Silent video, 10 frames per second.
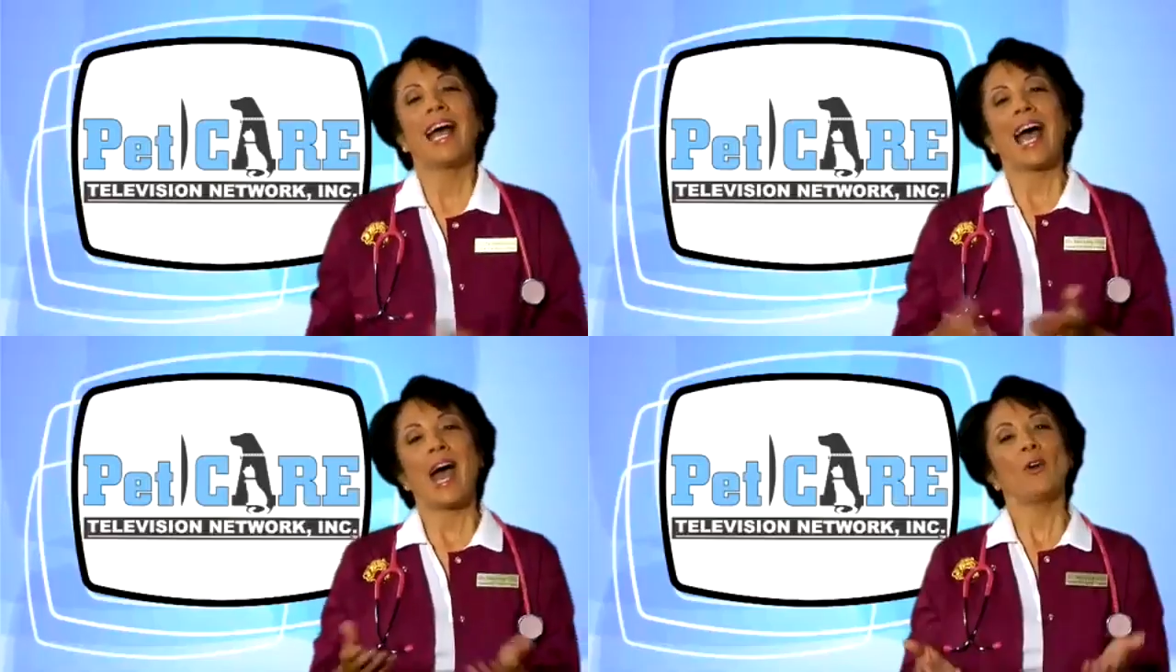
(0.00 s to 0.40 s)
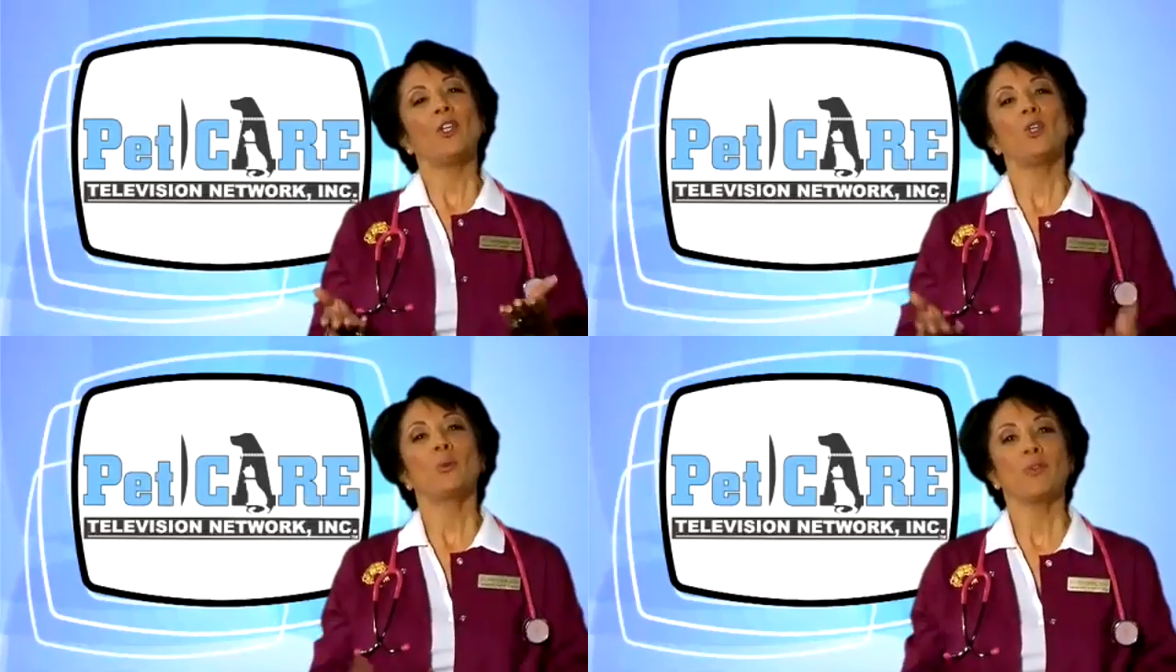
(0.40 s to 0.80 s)
How
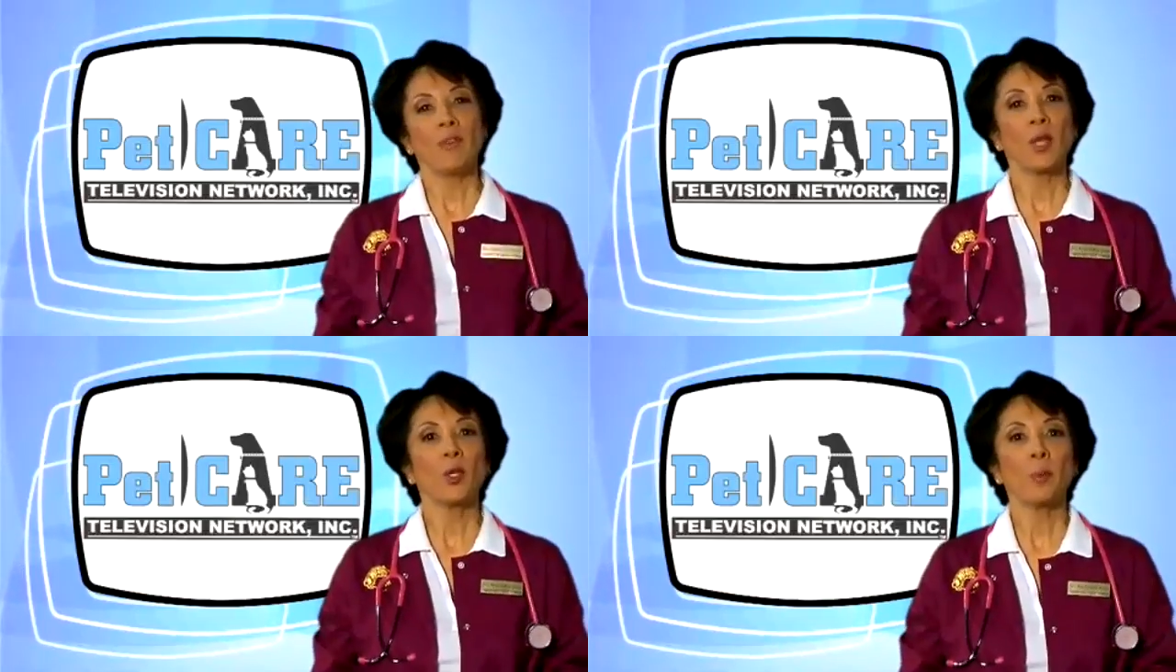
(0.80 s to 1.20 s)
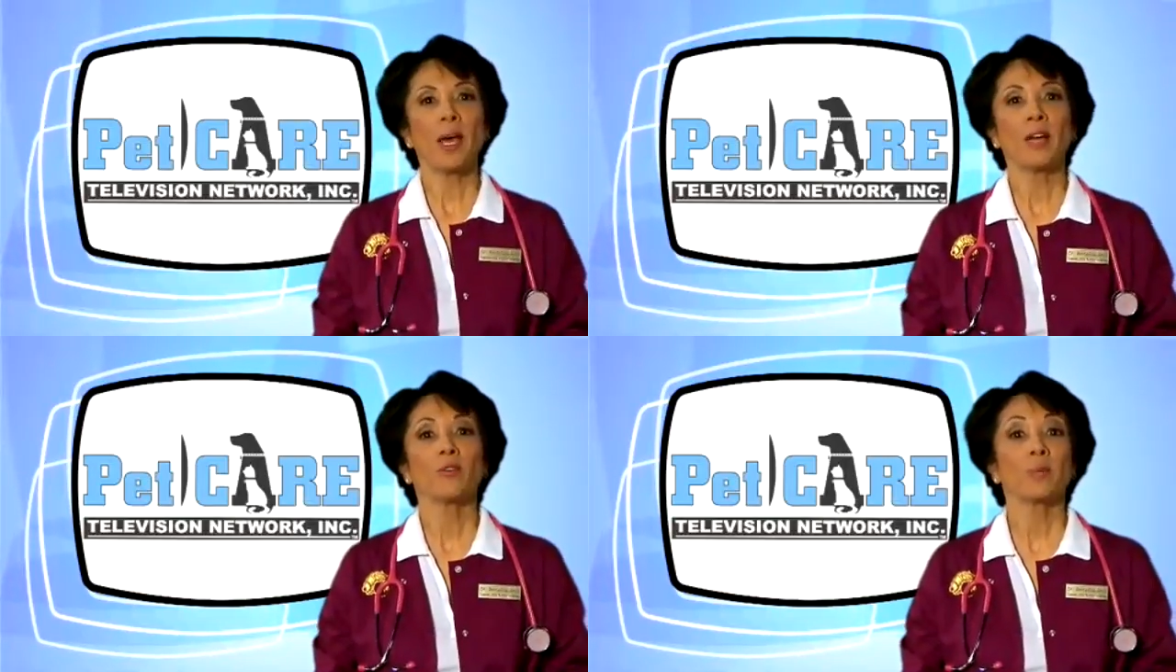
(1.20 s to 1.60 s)
can you prevent your
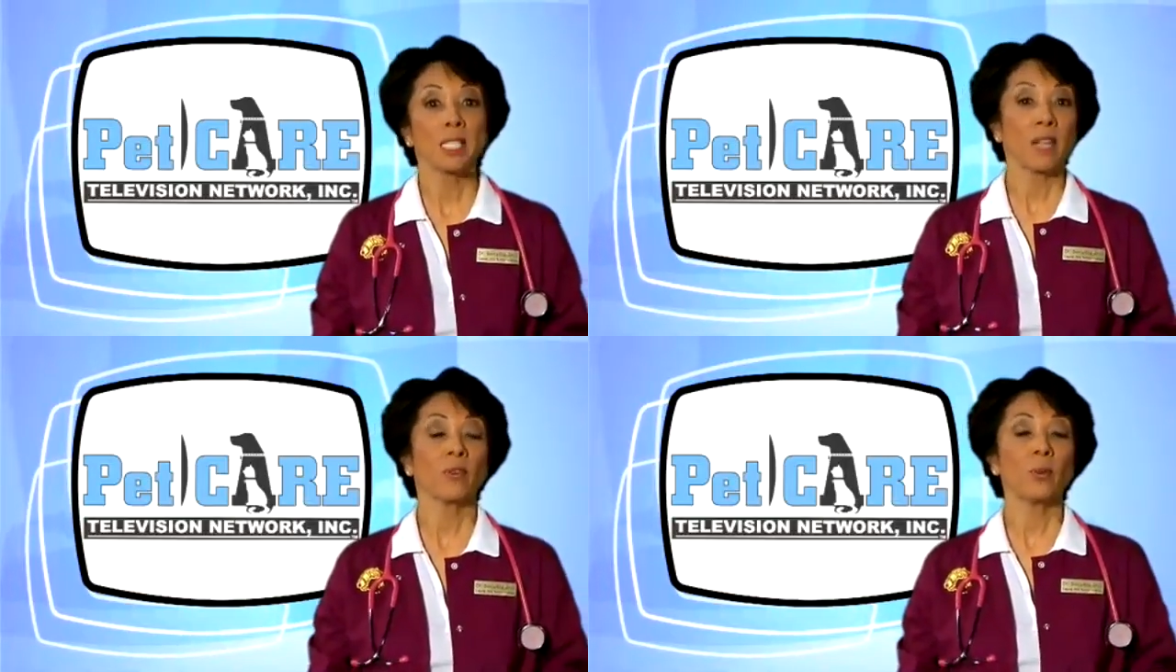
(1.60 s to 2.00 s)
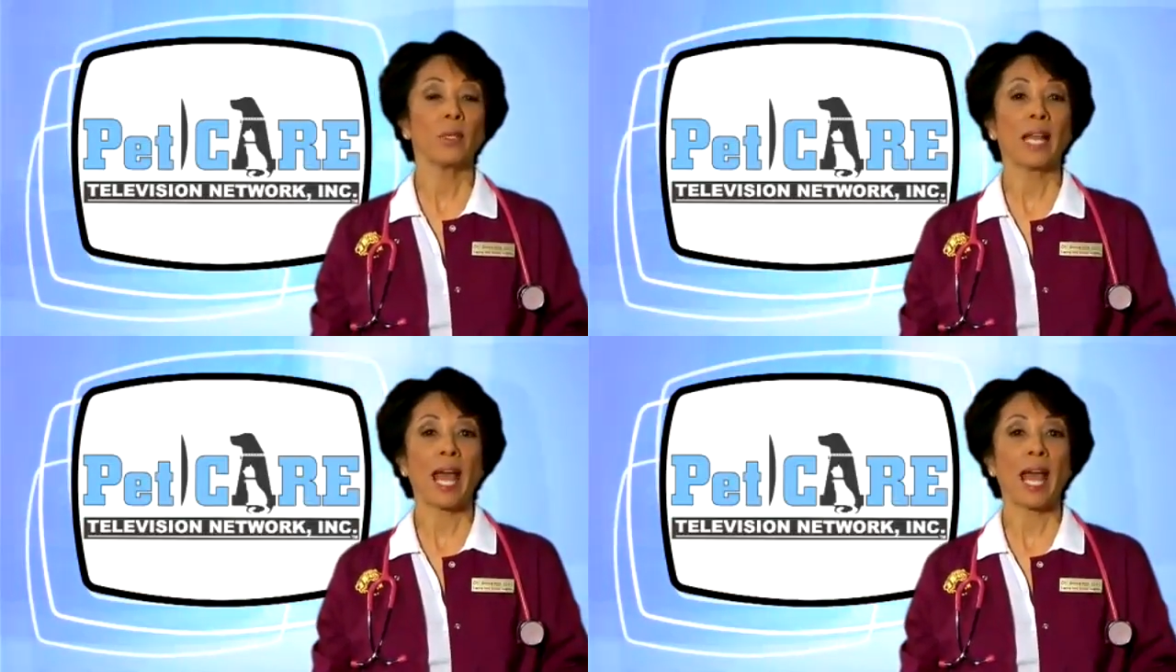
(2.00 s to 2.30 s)
pet from suffering with an